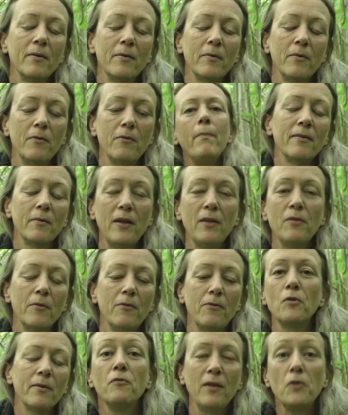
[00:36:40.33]

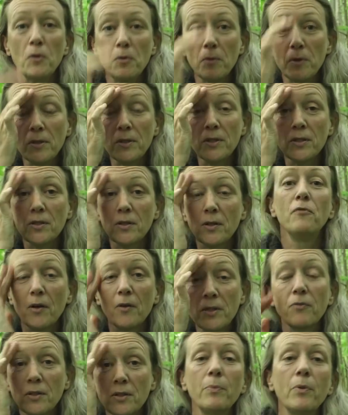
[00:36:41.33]
faithful viewers
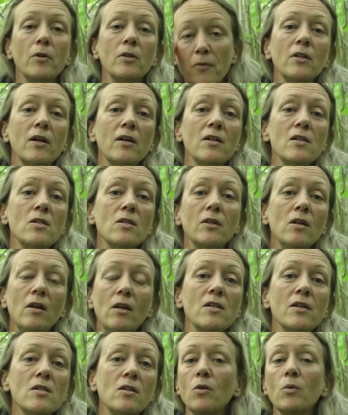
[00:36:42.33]
of the podcast,
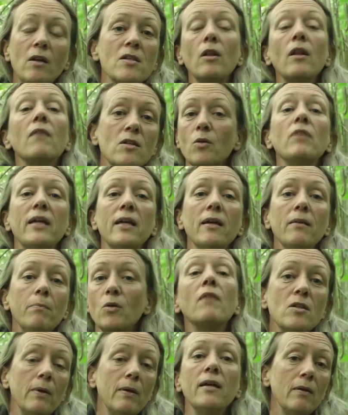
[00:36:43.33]
you were lovely.
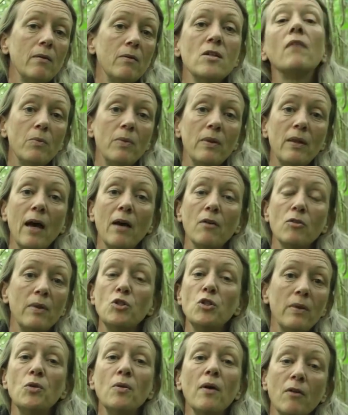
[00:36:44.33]
Without
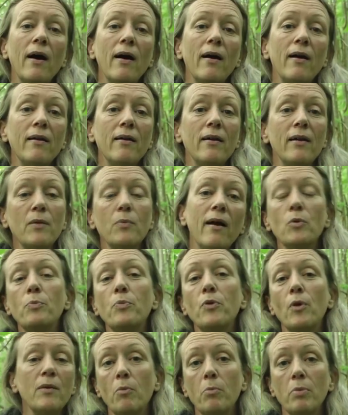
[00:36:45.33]
you, it would
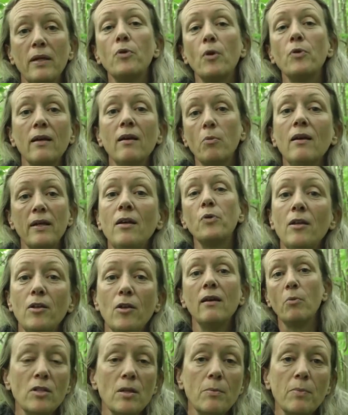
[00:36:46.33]
probably
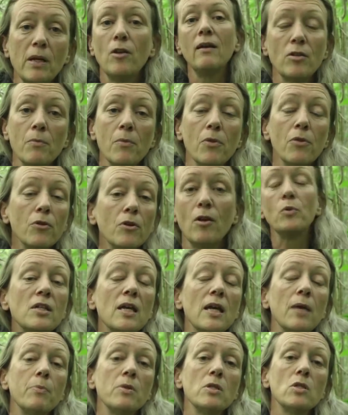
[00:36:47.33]
not have become
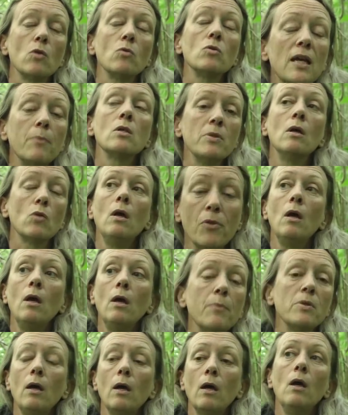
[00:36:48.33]
30 episodes
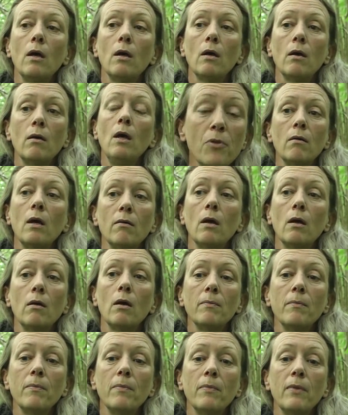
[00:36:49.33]

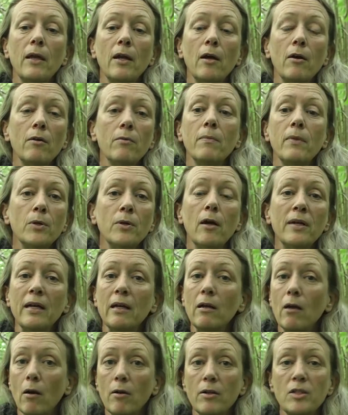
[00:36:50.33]
that were
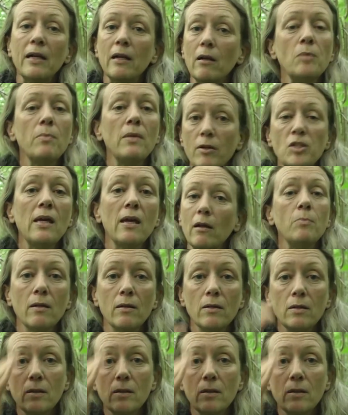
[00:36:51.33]
encouraging me and